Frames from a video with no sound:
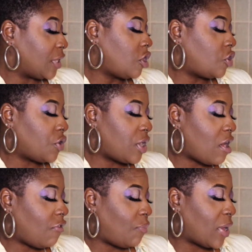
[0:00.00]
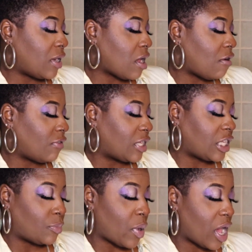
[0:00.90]
Sure enough,
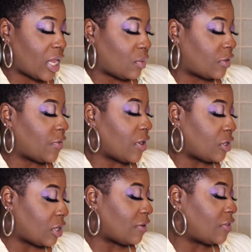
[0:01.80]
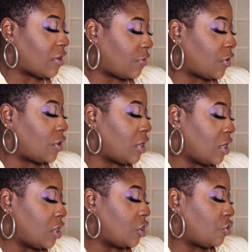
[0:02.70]
Pendarvis's body was found to have suffered
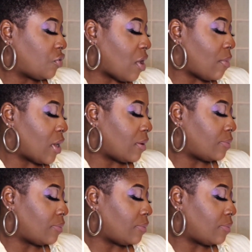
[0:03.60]
trauma.